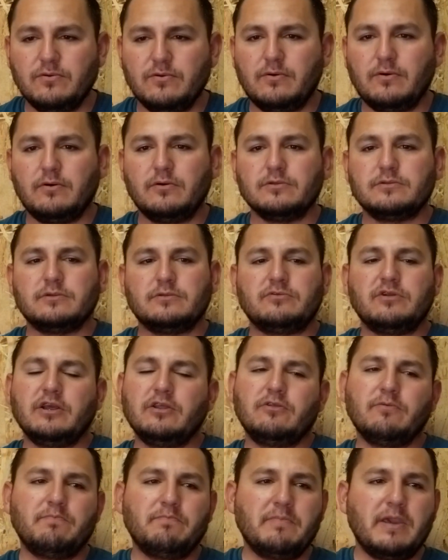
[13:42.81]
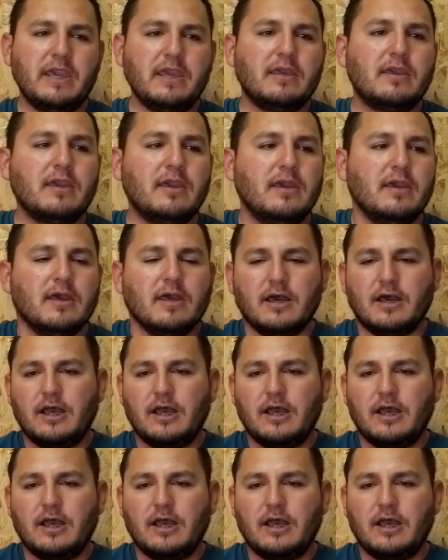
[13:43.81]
tools, trying to make it.